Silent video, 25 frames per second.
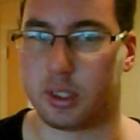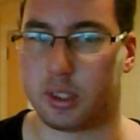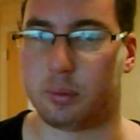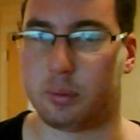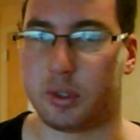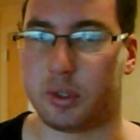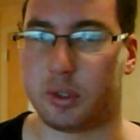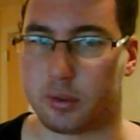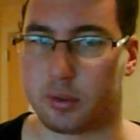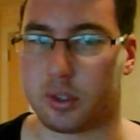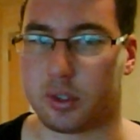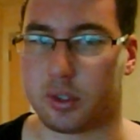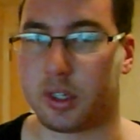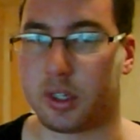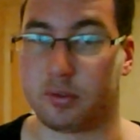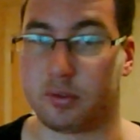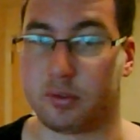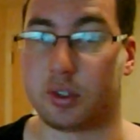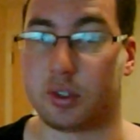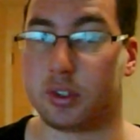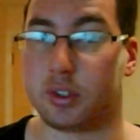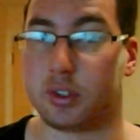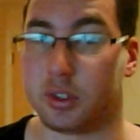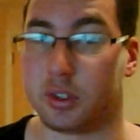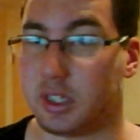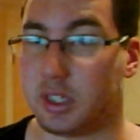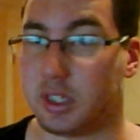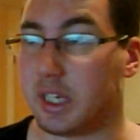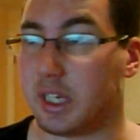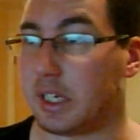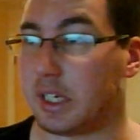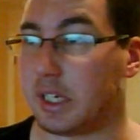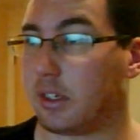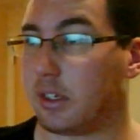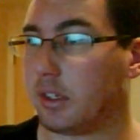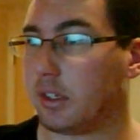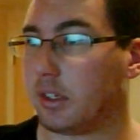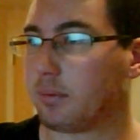Which was kind of good to
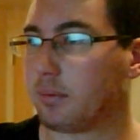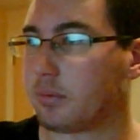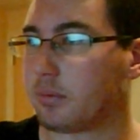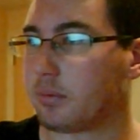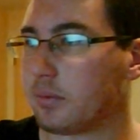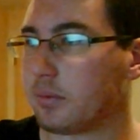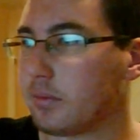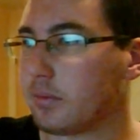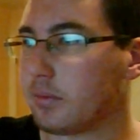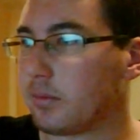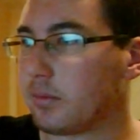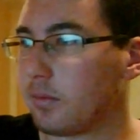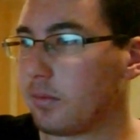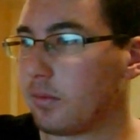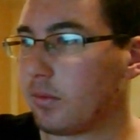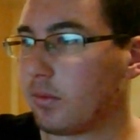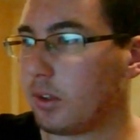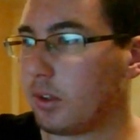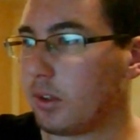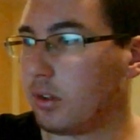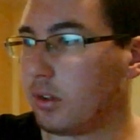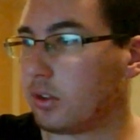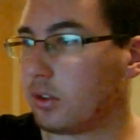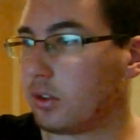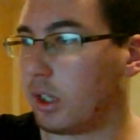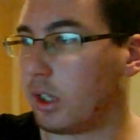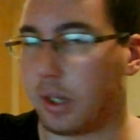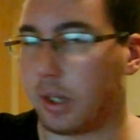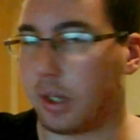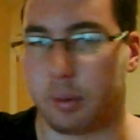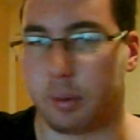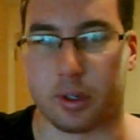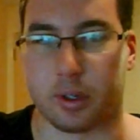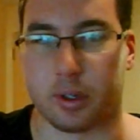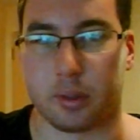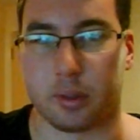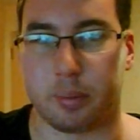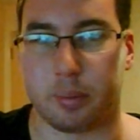see. So there
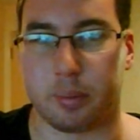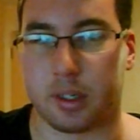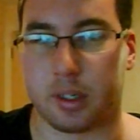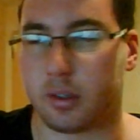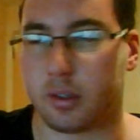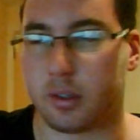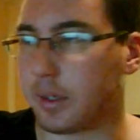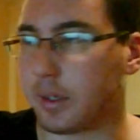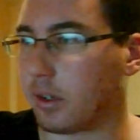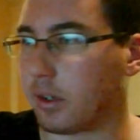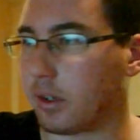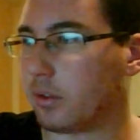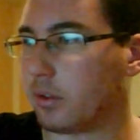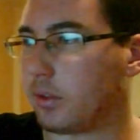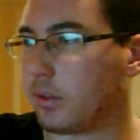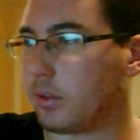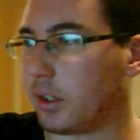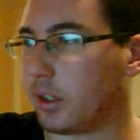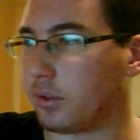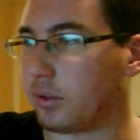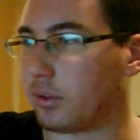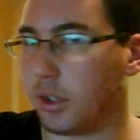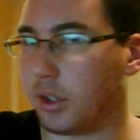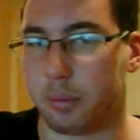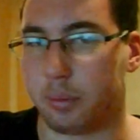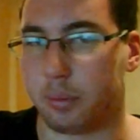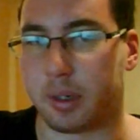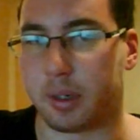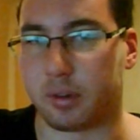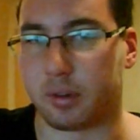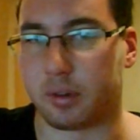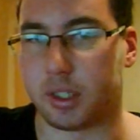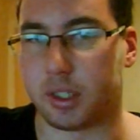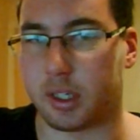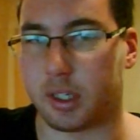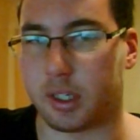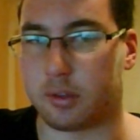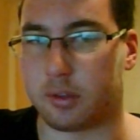we got you know, 2 big
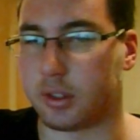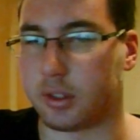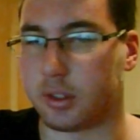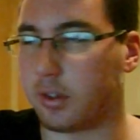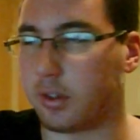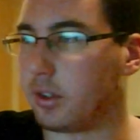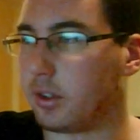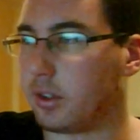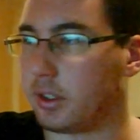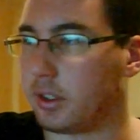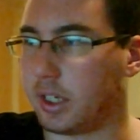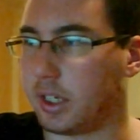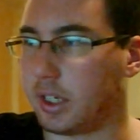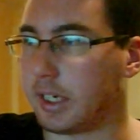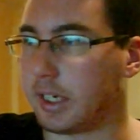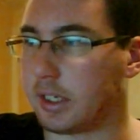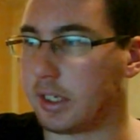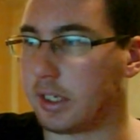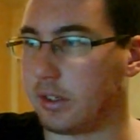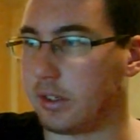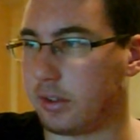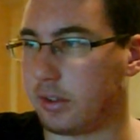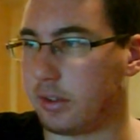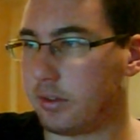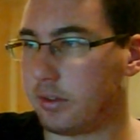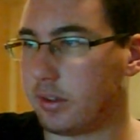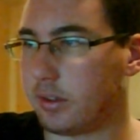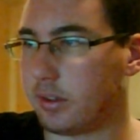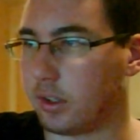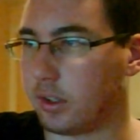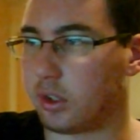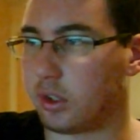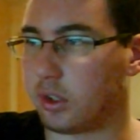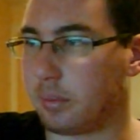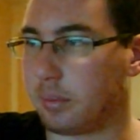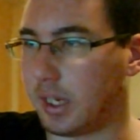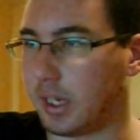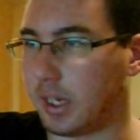returns. We got Undertaker and
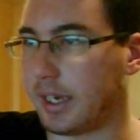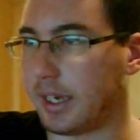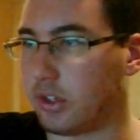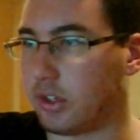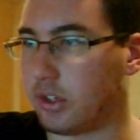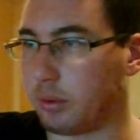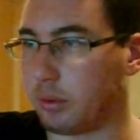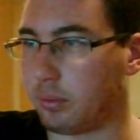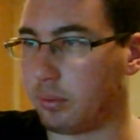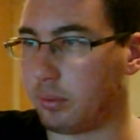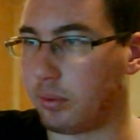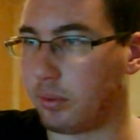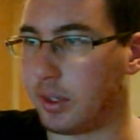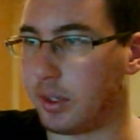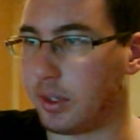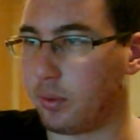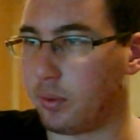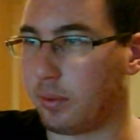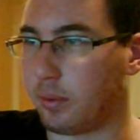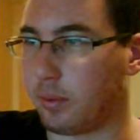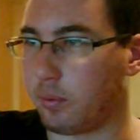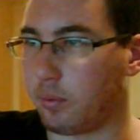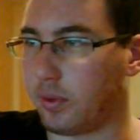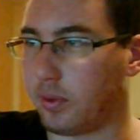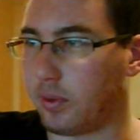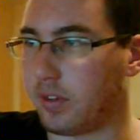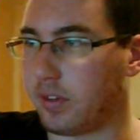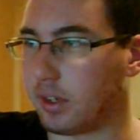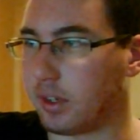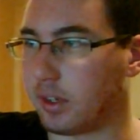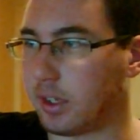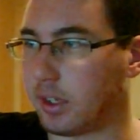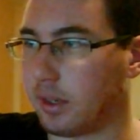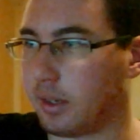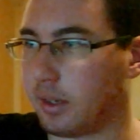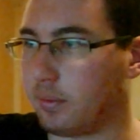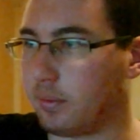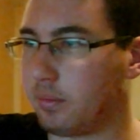Triple H, and we think
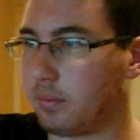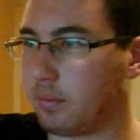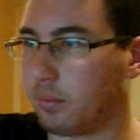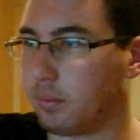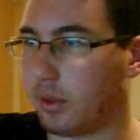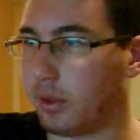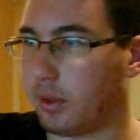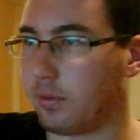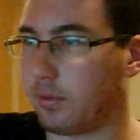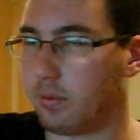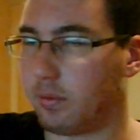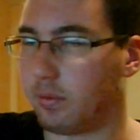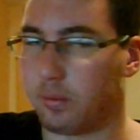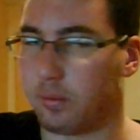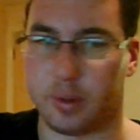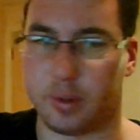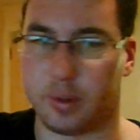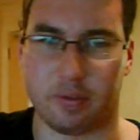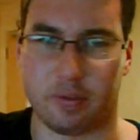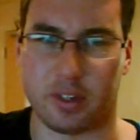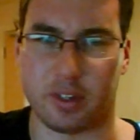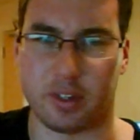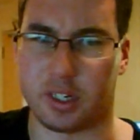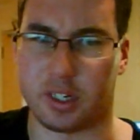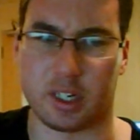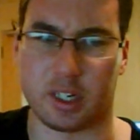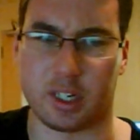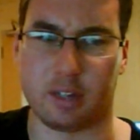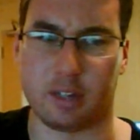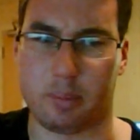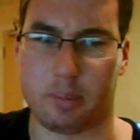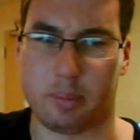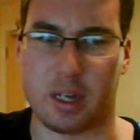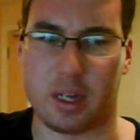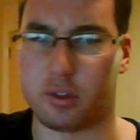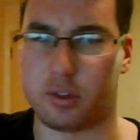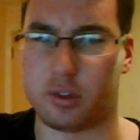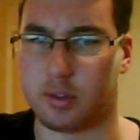they're going to have a
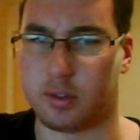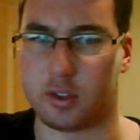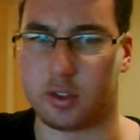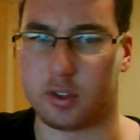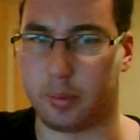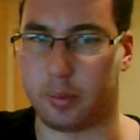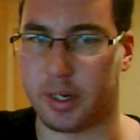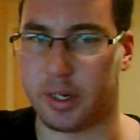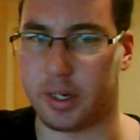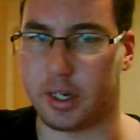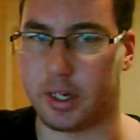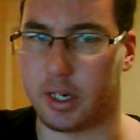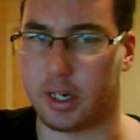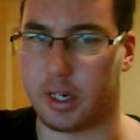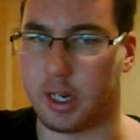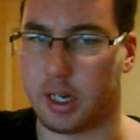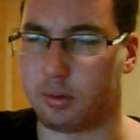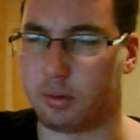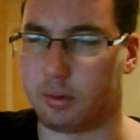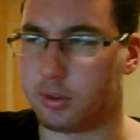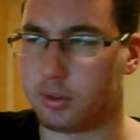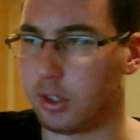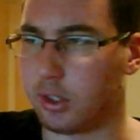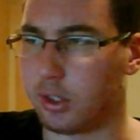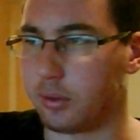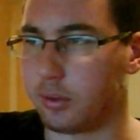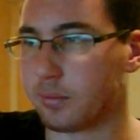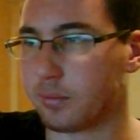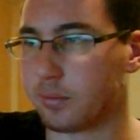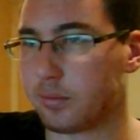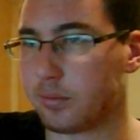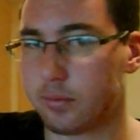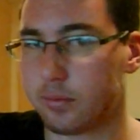match at WrestleMania now. So, you